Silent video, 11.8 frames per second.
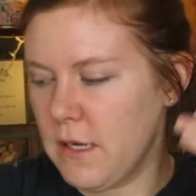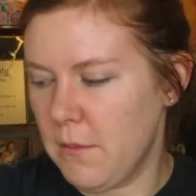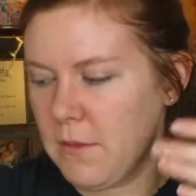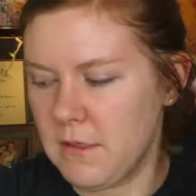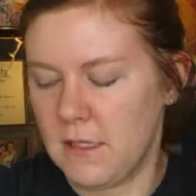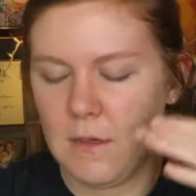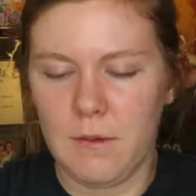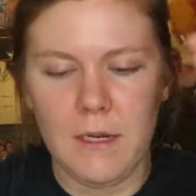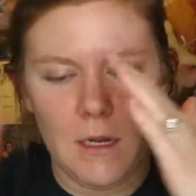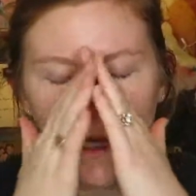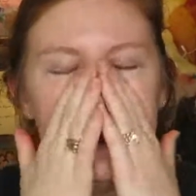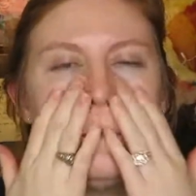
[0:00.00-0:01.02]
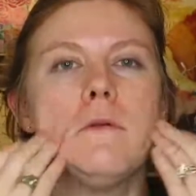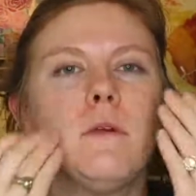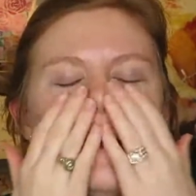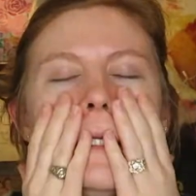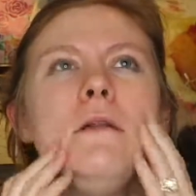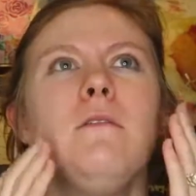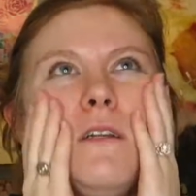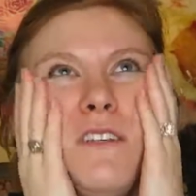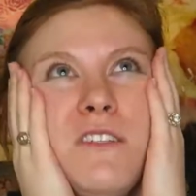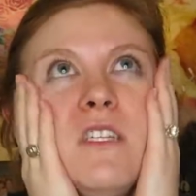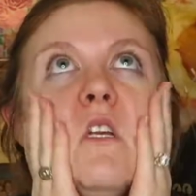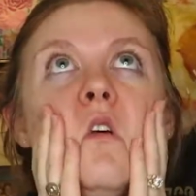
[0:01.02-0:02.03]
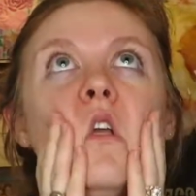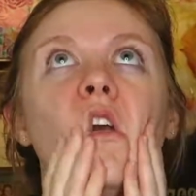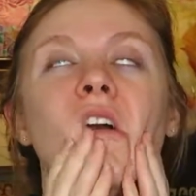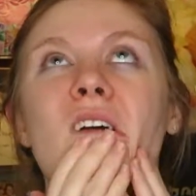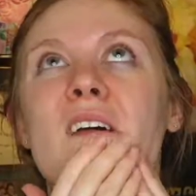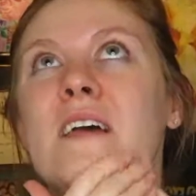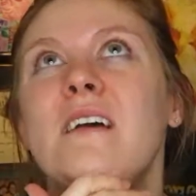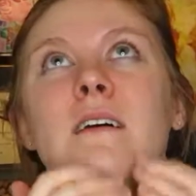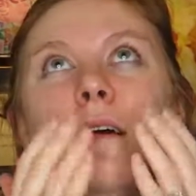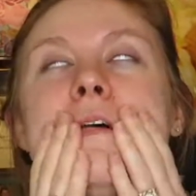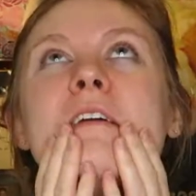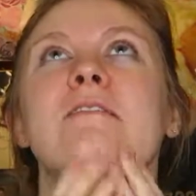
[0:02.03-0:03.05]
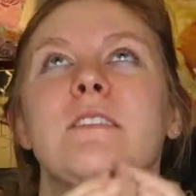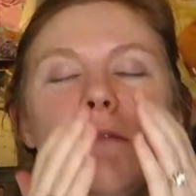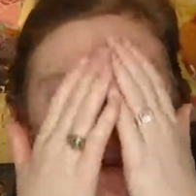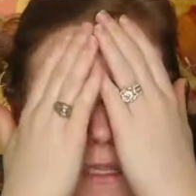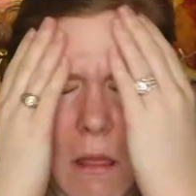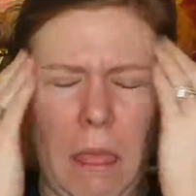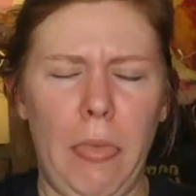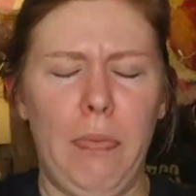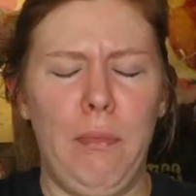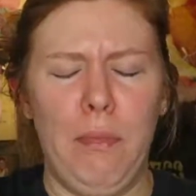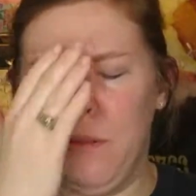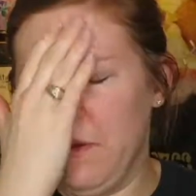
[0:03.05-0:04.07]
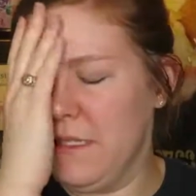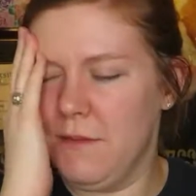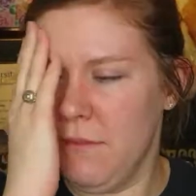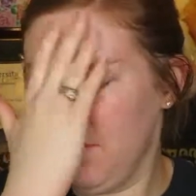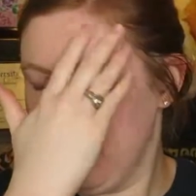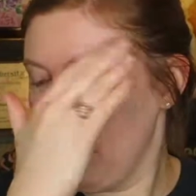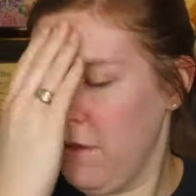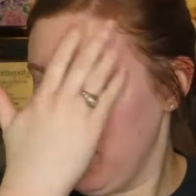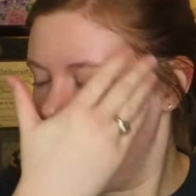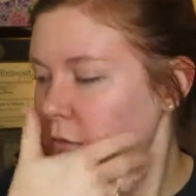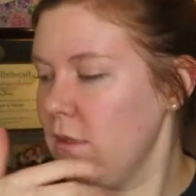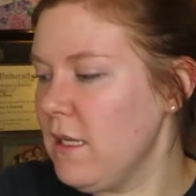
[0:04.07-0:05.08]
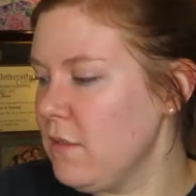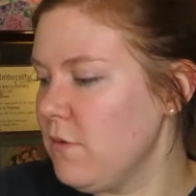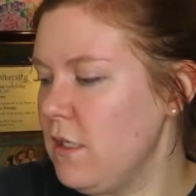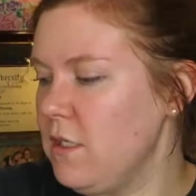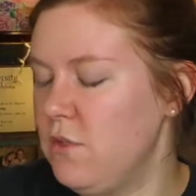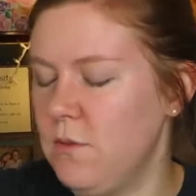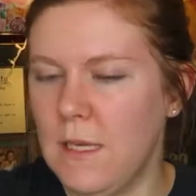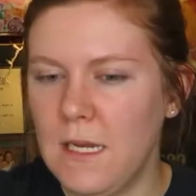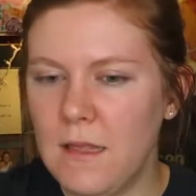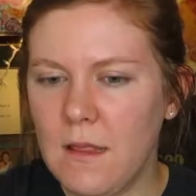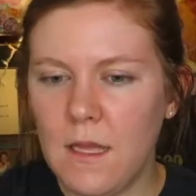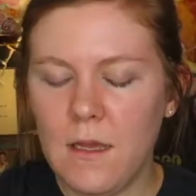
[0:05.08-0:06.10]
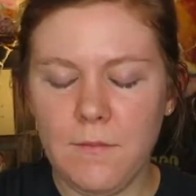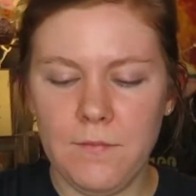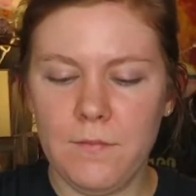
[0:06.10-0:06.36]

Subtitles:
it up because like why not? I don't understand like if it's really it's in my mouth. I don't think it's really doing anything.